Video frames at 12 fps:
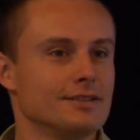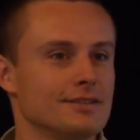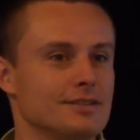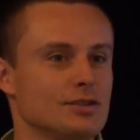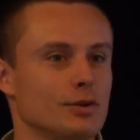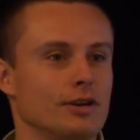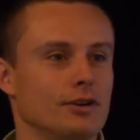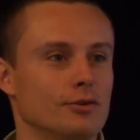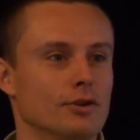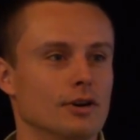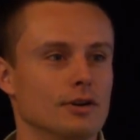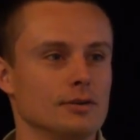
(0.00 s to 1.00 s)
So I don't
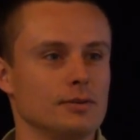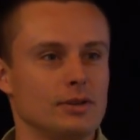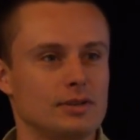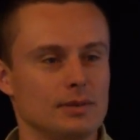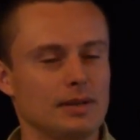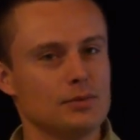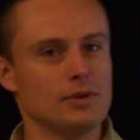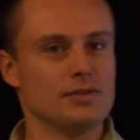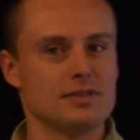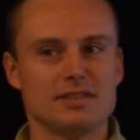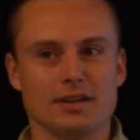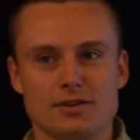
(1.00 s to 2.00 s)
know. Sometimes you have
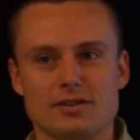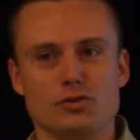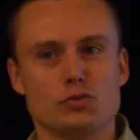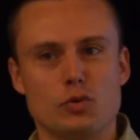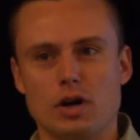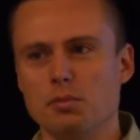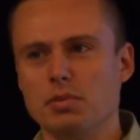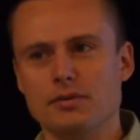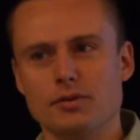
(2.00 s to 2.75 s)
the stickers that you rub.